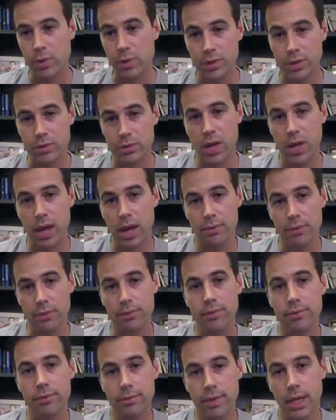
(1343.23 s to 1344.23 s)
He just
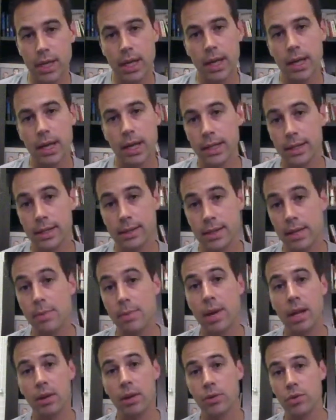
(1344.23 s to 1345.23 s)
gave his
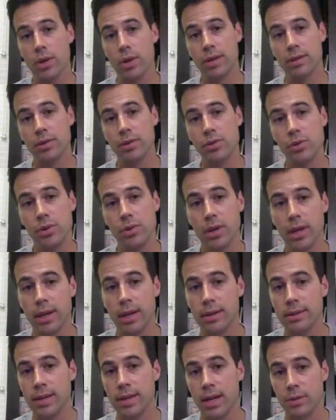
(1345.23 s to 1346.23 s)
email address that you can
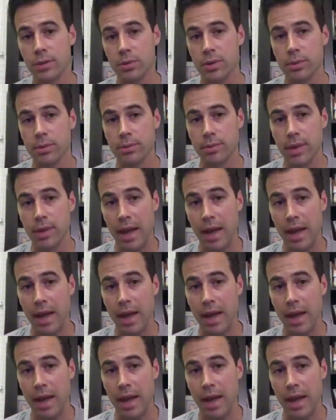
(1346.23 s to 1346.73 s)
get in touch with him.